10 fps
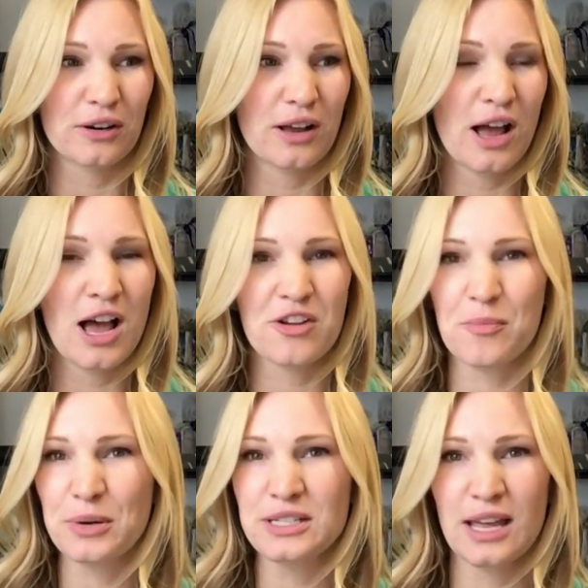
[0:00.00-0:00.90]
are
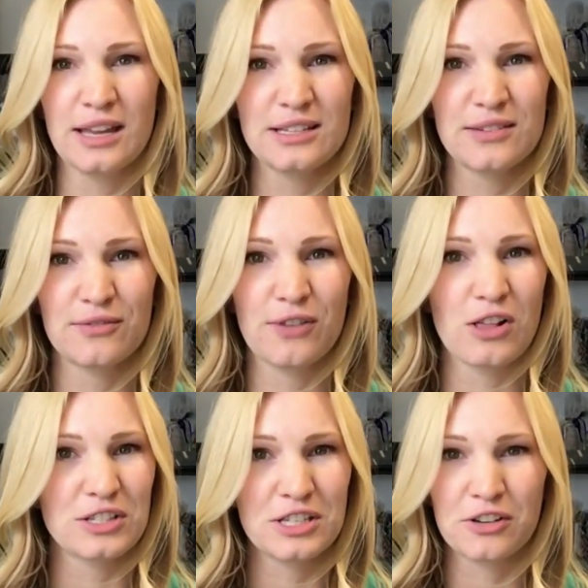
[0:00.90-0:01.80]
100%
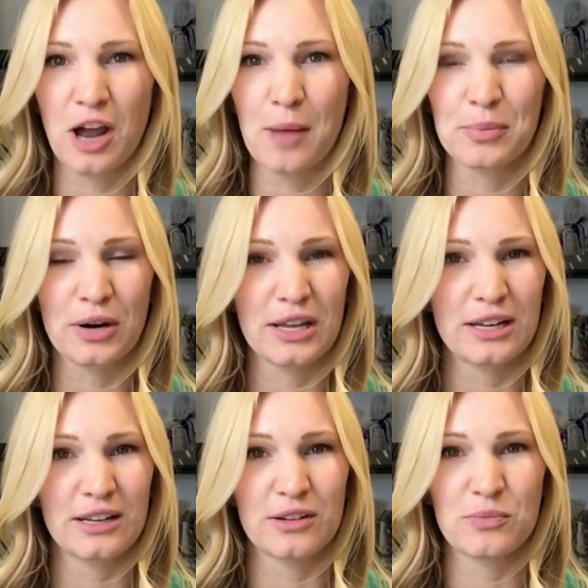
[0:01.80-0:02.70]
volunteer
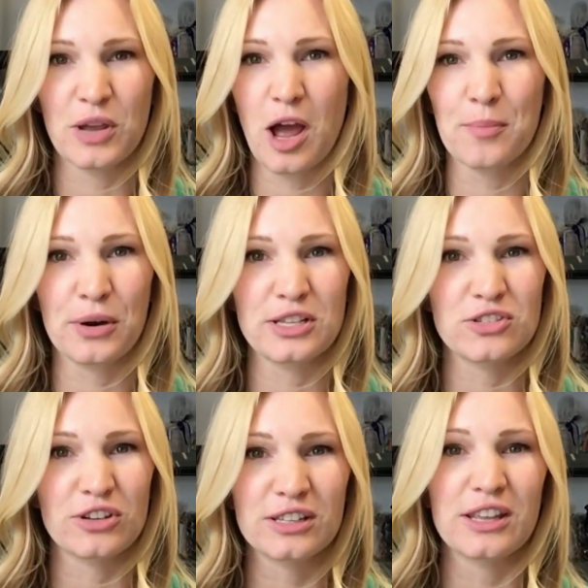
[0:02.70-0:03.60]
operated, and we operate
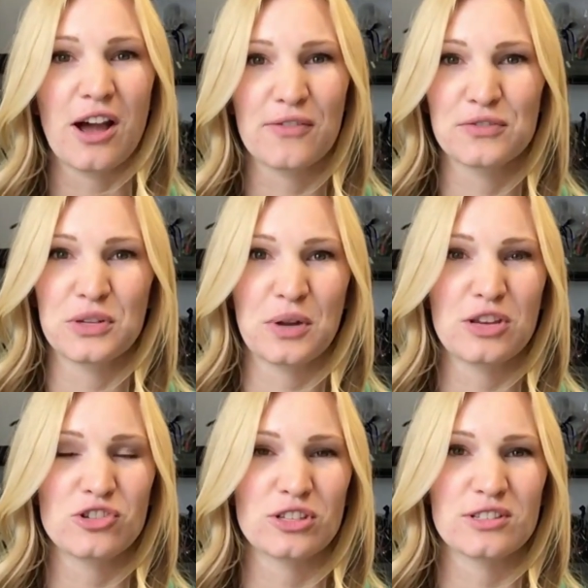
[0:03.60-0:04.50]
strictly off of
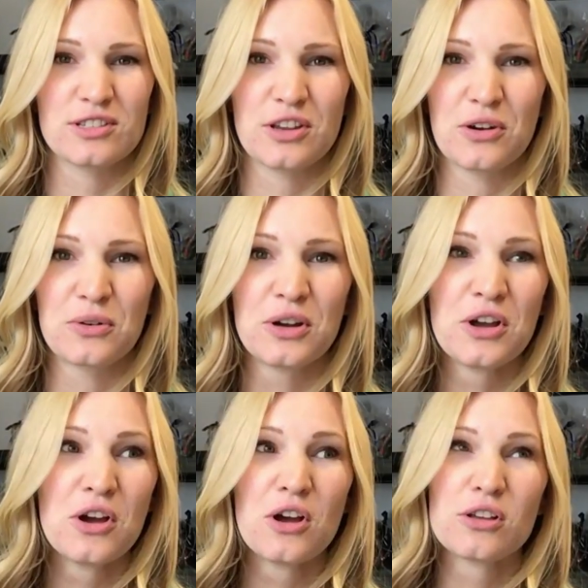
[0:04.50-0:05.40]
donations. So,
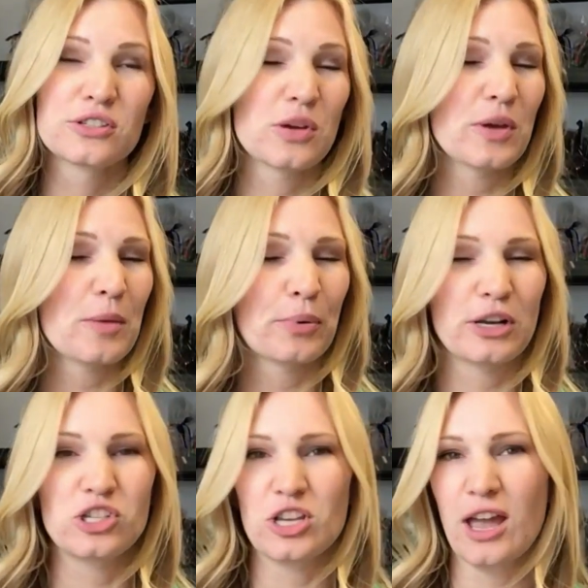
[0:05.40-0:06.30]
so we
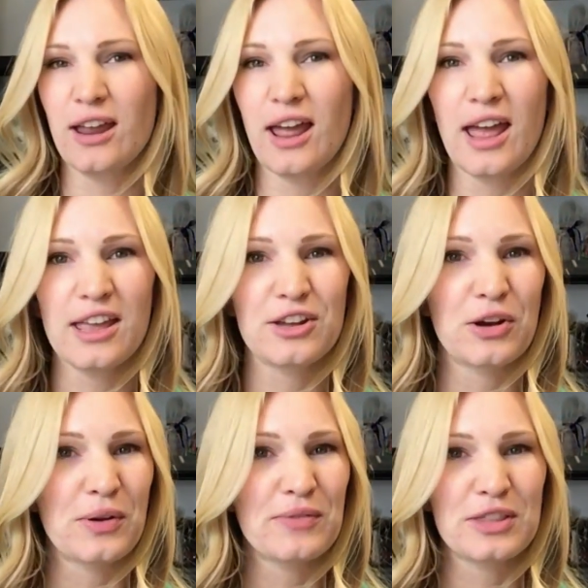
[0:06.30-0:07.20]
appreciate you
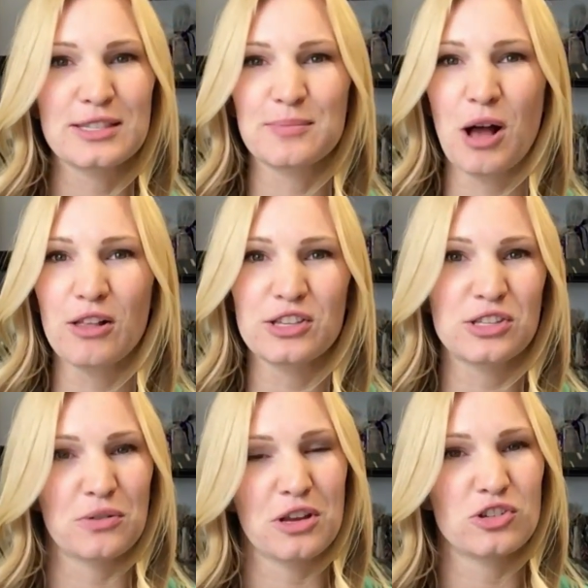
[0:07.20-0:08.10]
no, even the
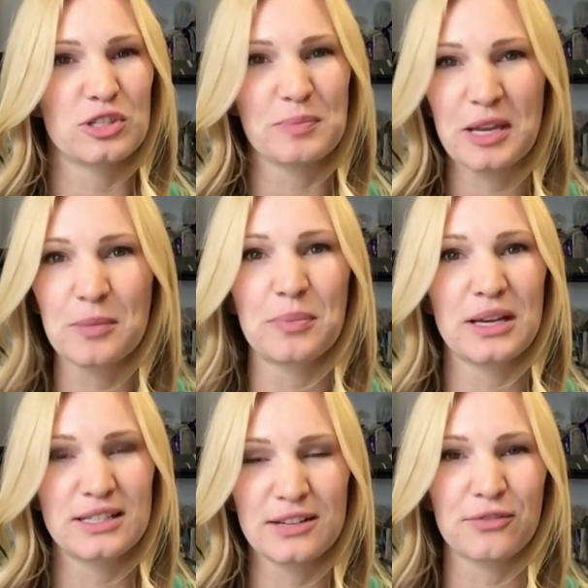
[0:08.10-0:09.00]
smallest donations make a
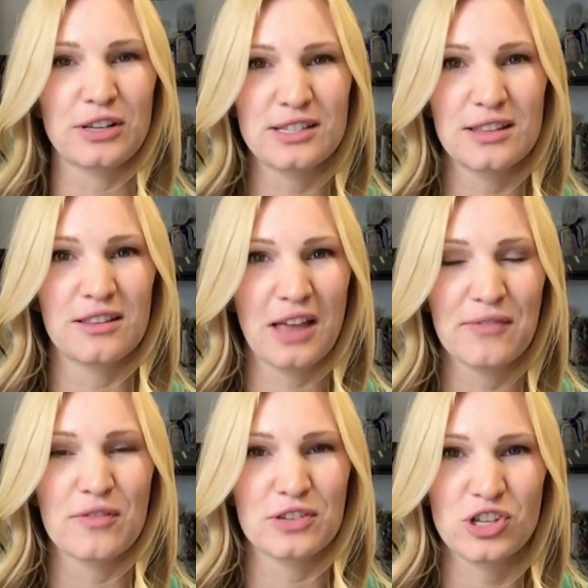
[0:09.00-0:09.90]
big difference in the
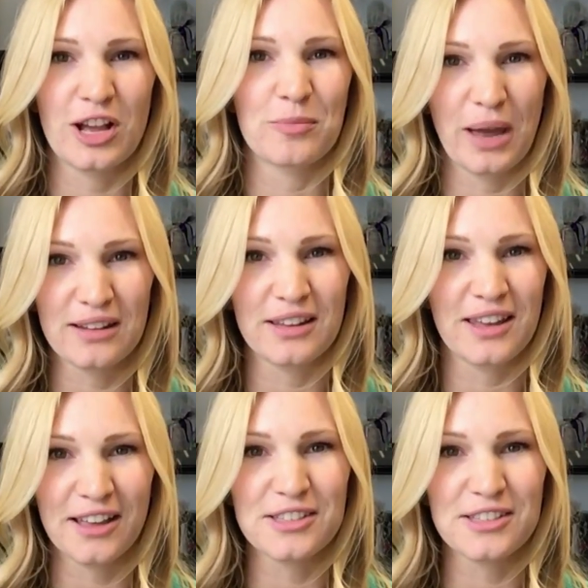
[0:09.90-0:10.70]
life of a child battling